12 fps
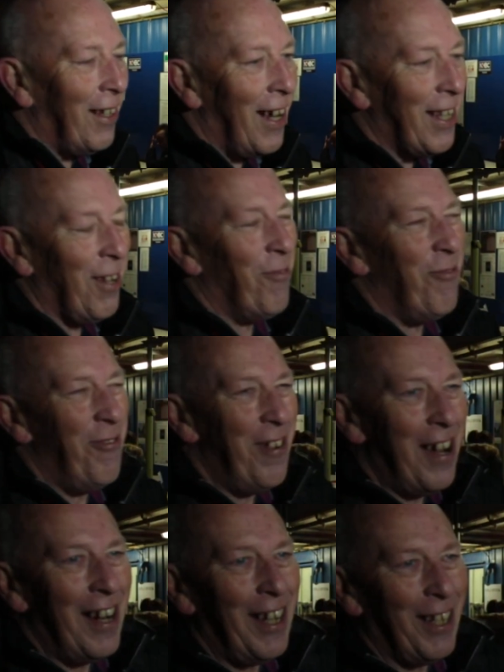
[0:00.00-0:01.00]
That's a
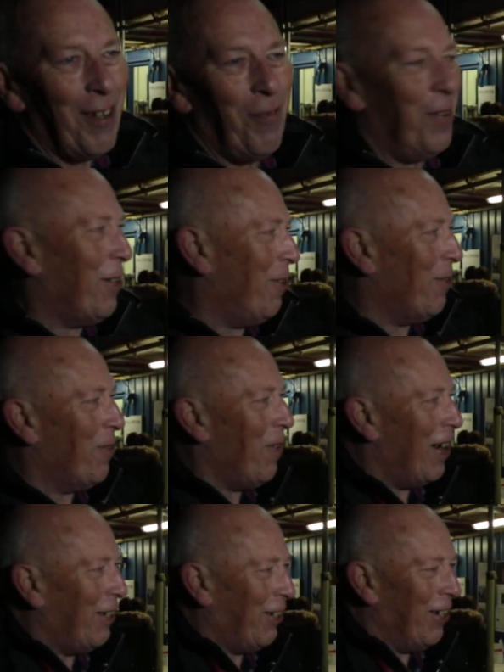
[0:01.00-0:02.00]
really difficult
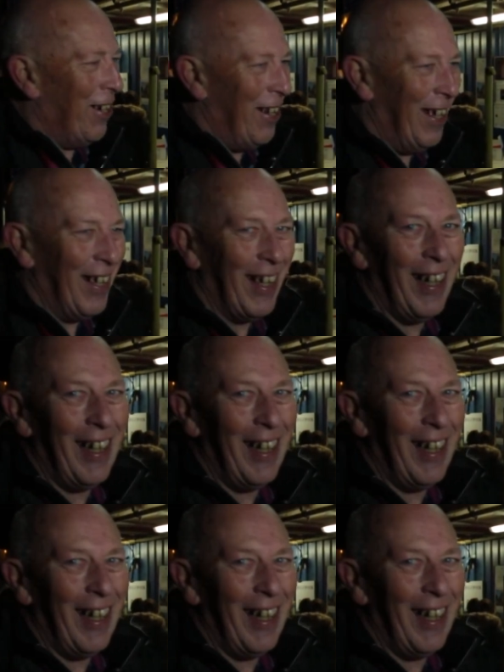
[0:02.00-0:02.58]
question.